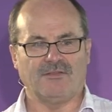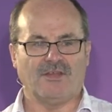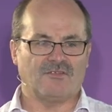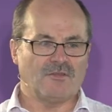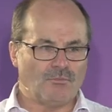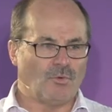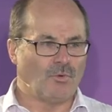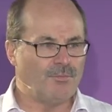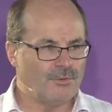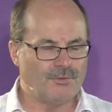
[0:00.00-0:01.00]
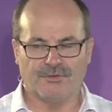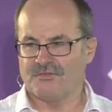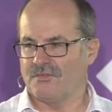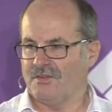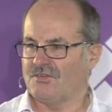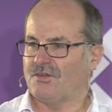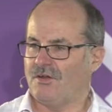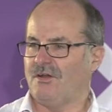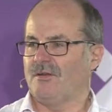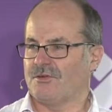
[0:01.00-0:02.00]
And that's the more birds than the
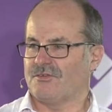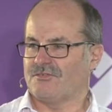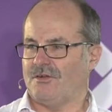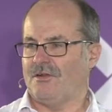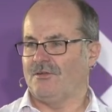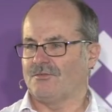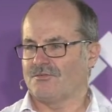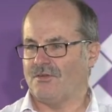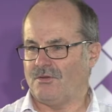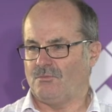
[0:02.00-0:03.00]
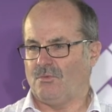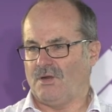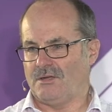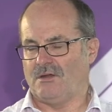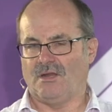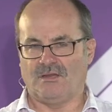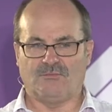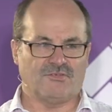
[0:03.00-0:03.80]
entire British Isles on one island,